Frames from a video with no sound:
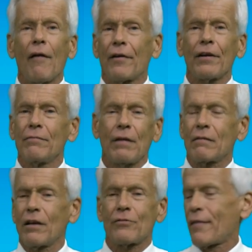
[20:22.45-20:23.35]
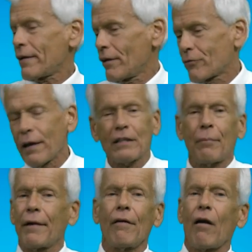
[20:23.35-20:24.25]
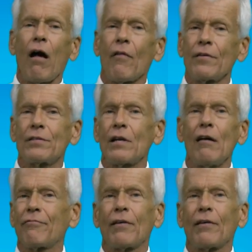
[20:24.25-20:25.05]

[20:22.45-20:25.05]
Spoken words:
They're going to drink the beer and all this stuff.